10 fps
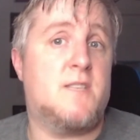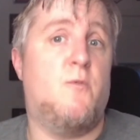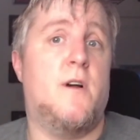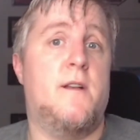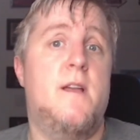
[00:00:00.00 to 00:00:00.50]

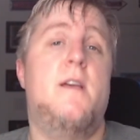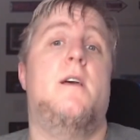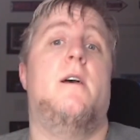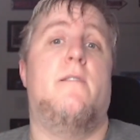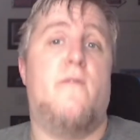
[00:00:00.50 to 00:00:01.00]
One
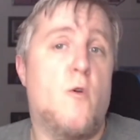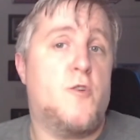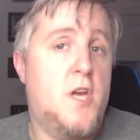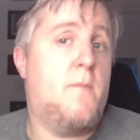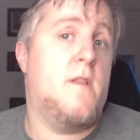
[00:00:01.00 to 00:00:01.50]
for
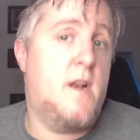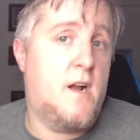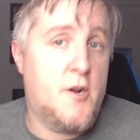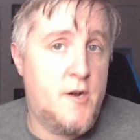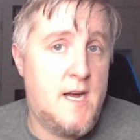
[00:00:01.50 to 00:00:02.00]
cheaper than
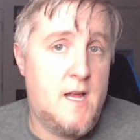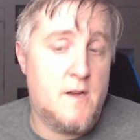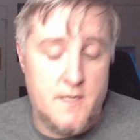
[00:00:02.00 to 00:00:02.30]
$100.